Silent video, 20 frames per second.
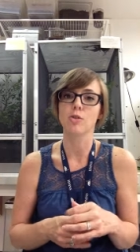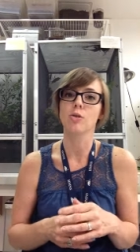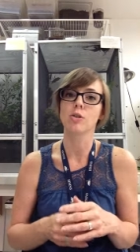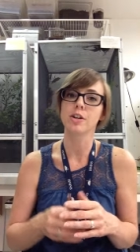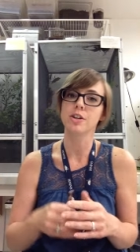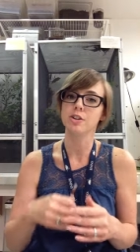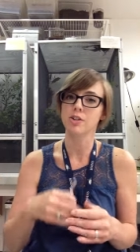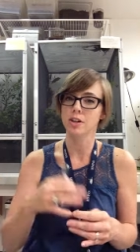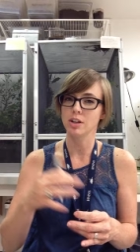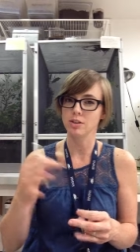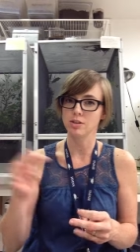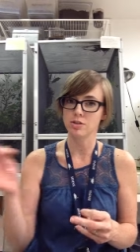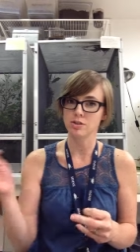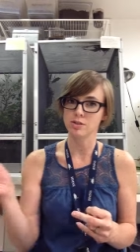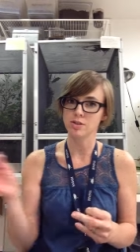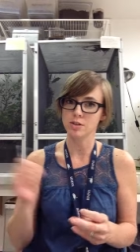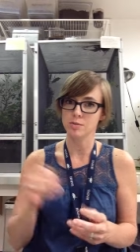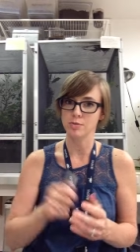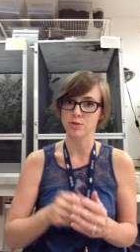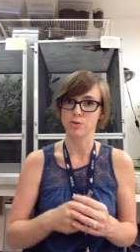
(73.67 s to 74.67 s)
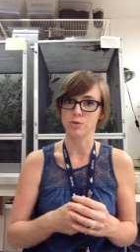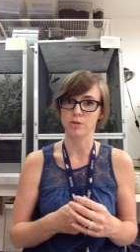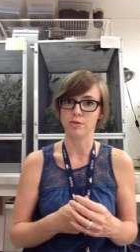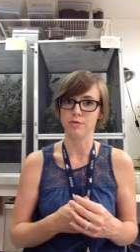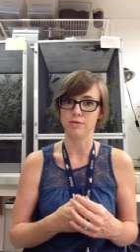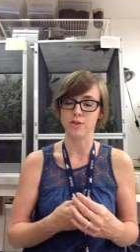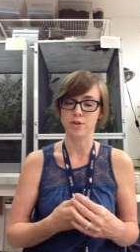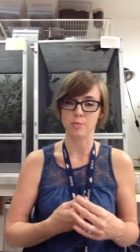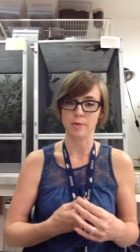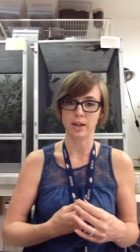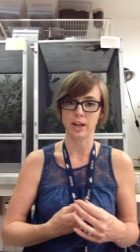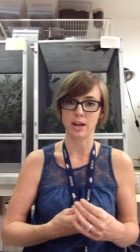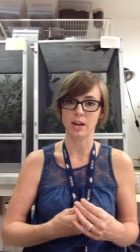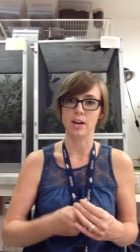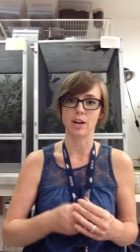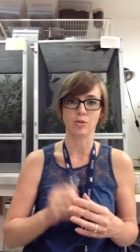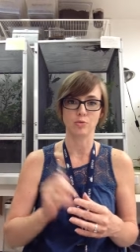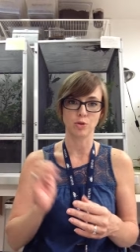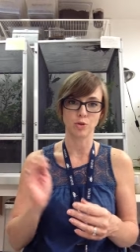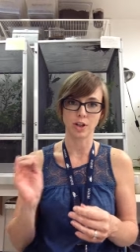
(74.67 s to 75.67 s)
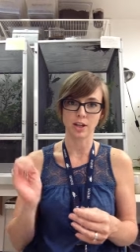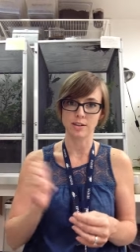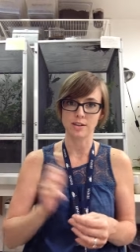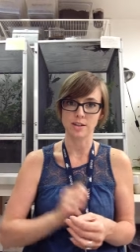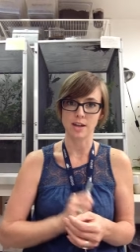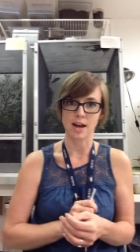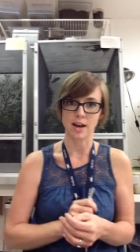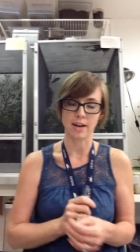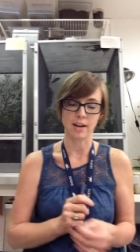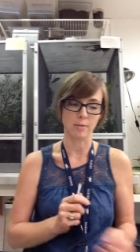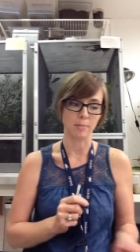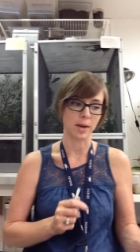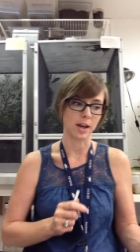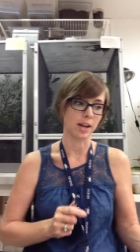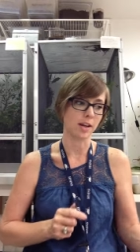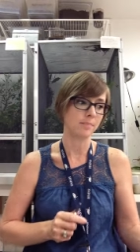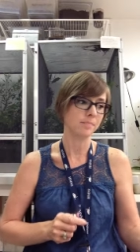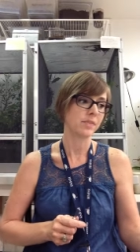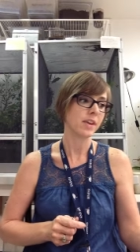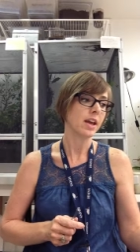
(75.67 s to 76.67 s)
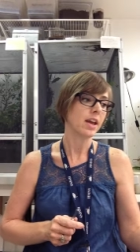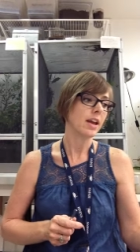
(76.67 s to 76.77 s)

or you can use some sort of fumigate, and we'll get to that in a minute.